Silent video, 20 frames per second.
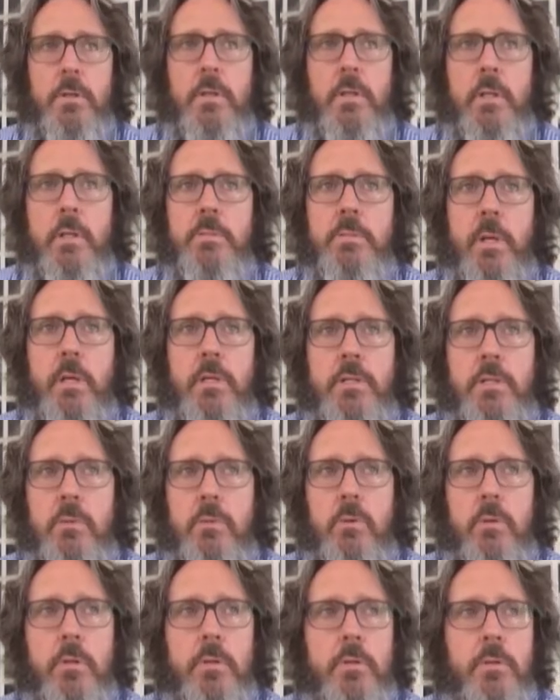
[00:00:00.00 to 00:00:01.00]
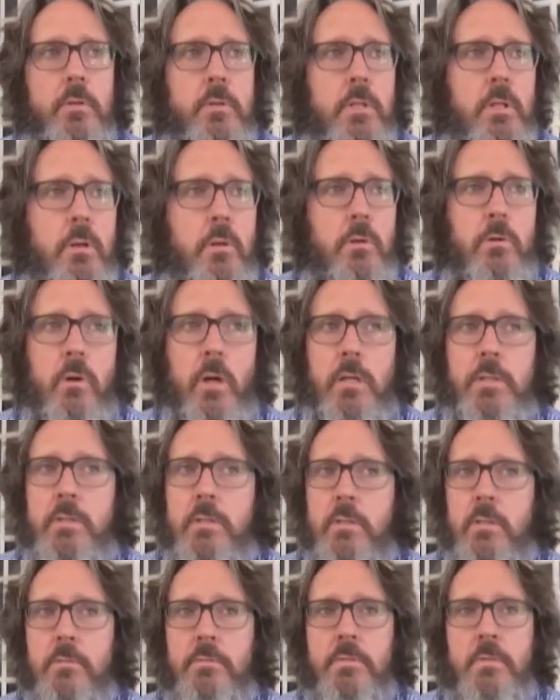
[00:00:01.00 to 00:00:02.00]
especially with
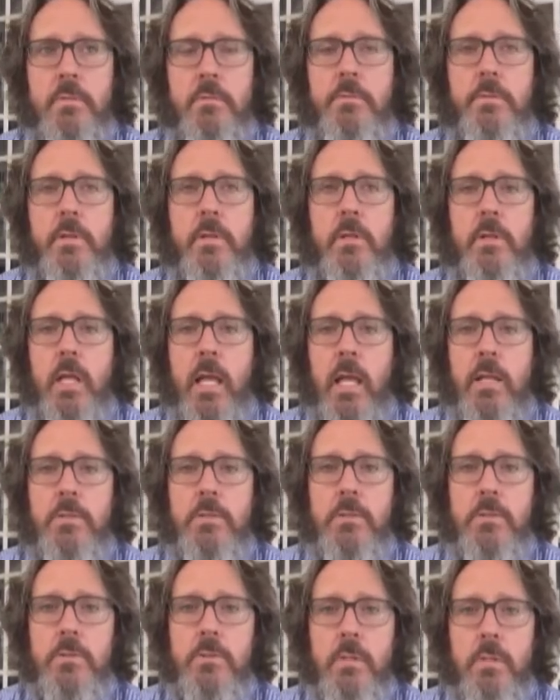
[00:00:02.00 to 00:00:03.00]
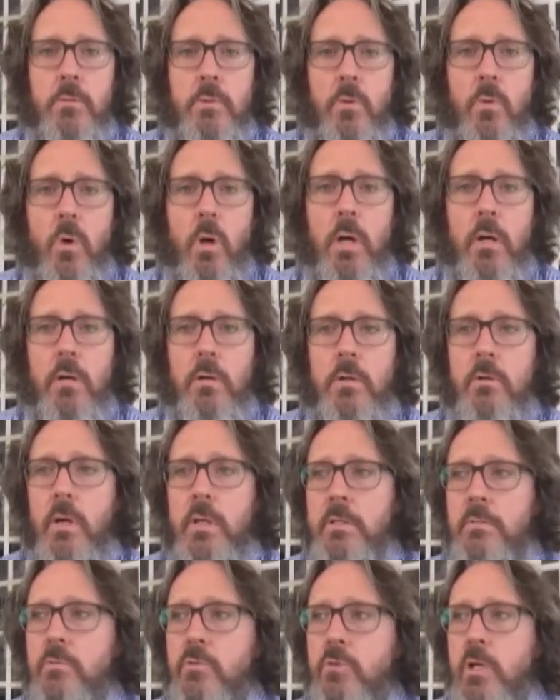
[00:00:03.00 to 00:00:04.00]
aggressive, severe cancers that require
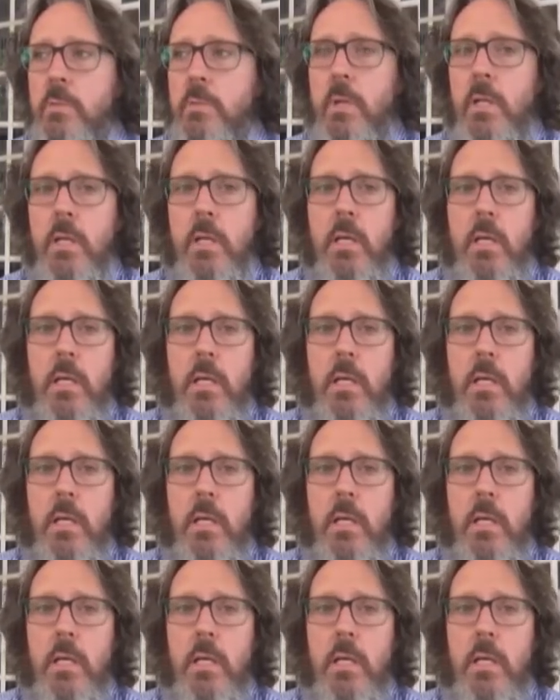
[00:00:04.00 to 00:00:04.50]
aggressive treatment.